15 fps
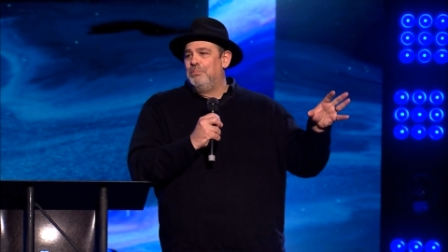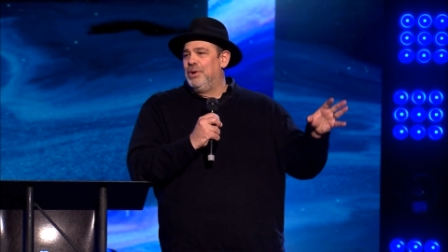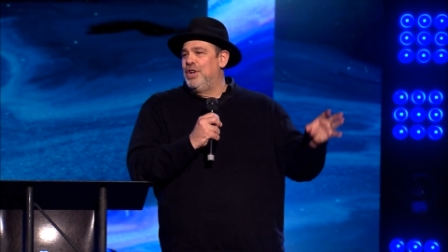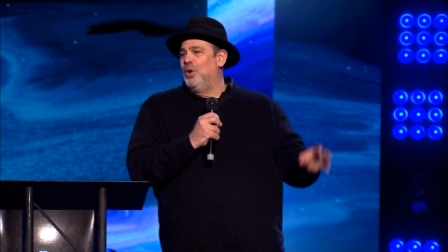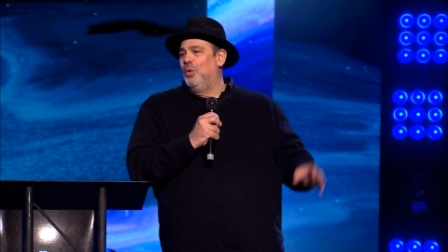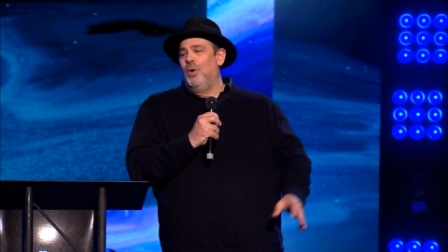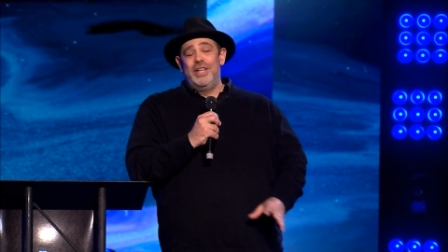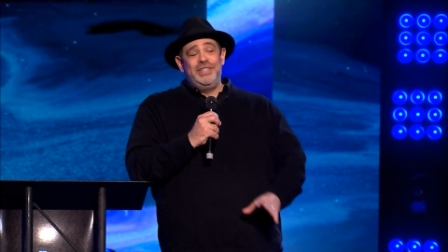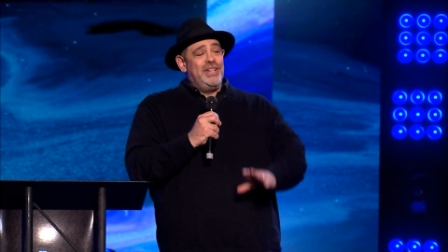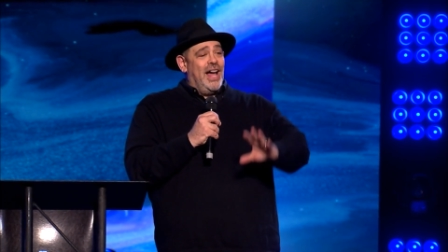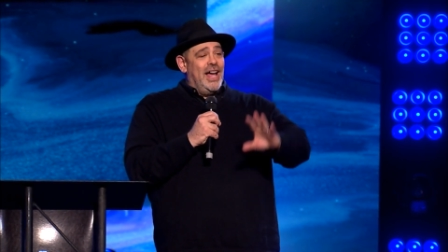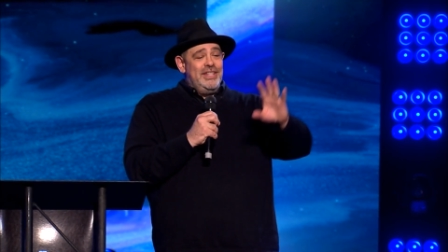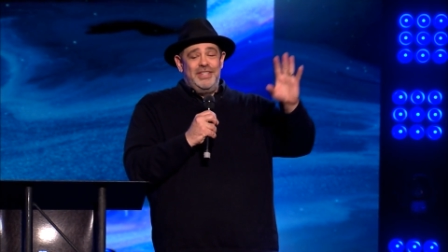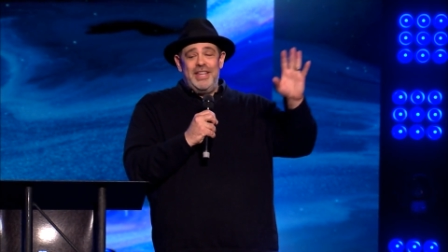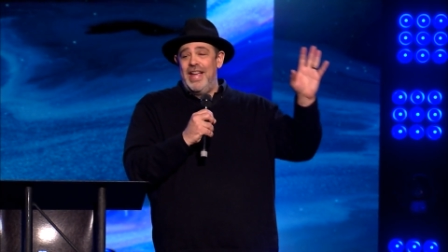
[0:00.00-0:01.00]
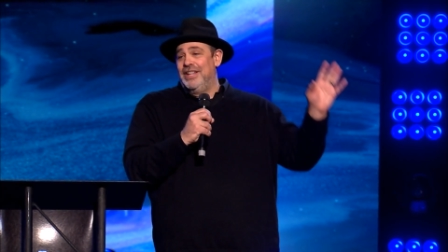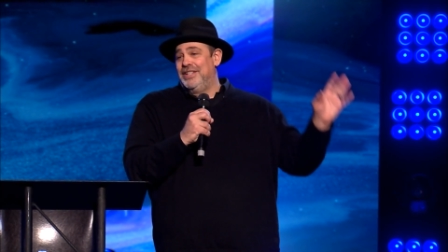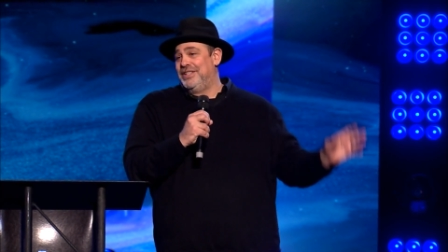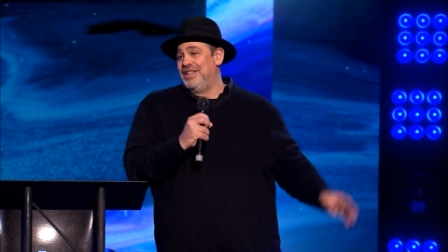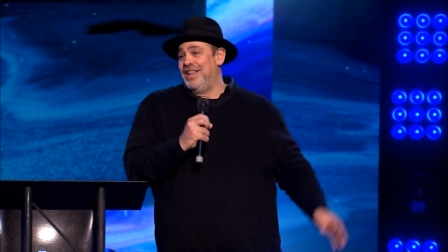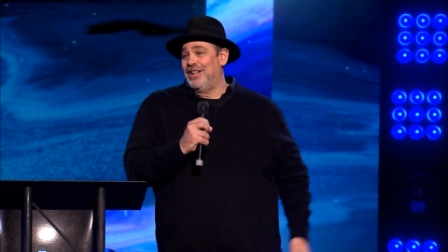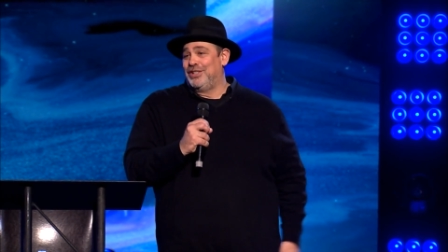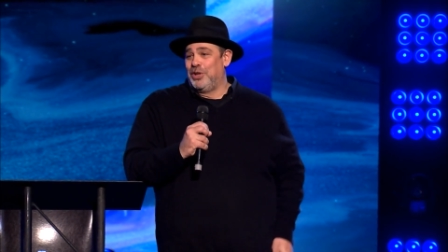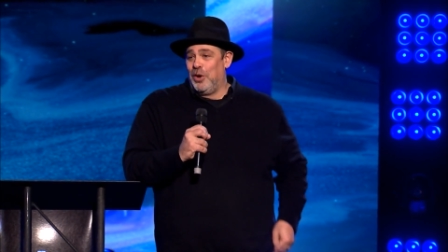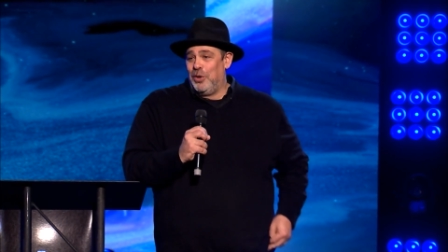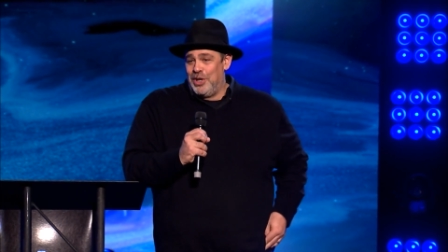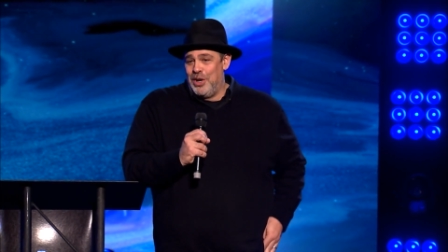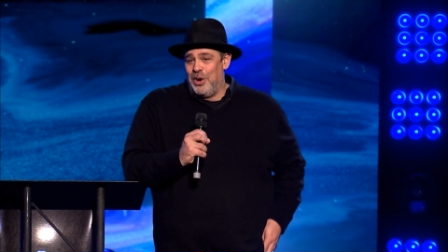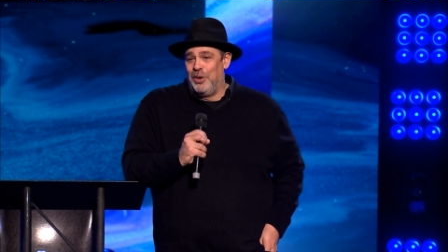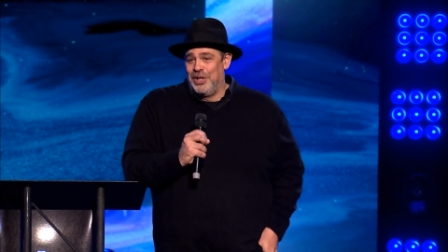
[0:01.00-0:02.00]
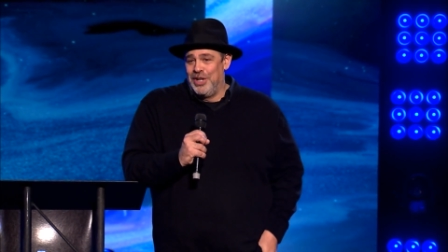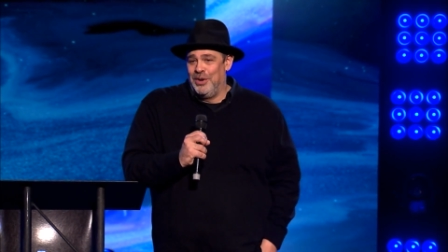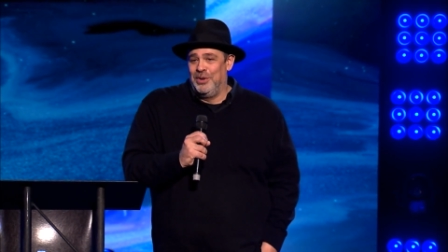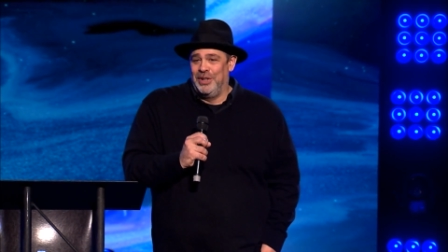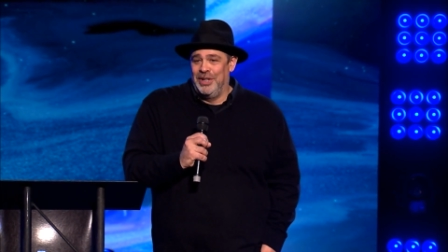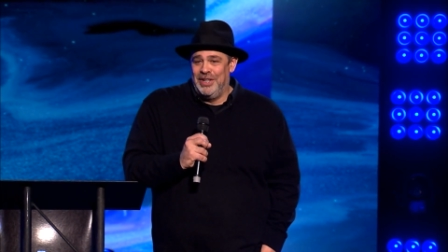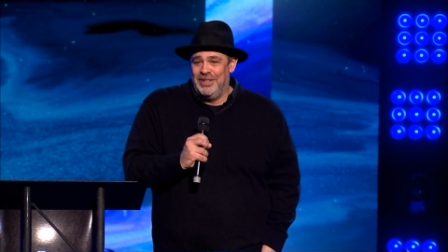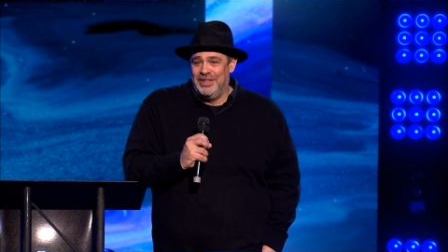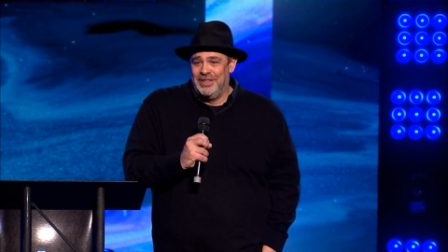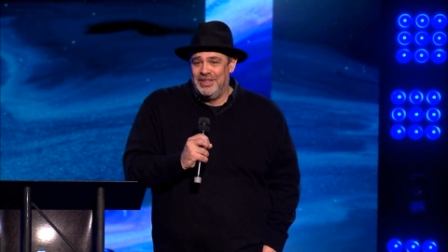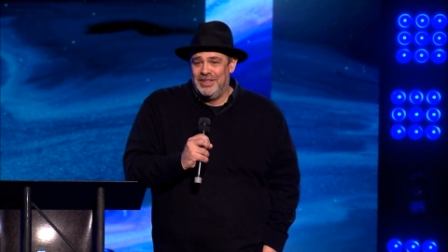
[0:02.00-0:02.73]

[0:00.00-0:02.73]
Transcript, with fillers: But it wasn't Isaiah 6, holy, holy, holy.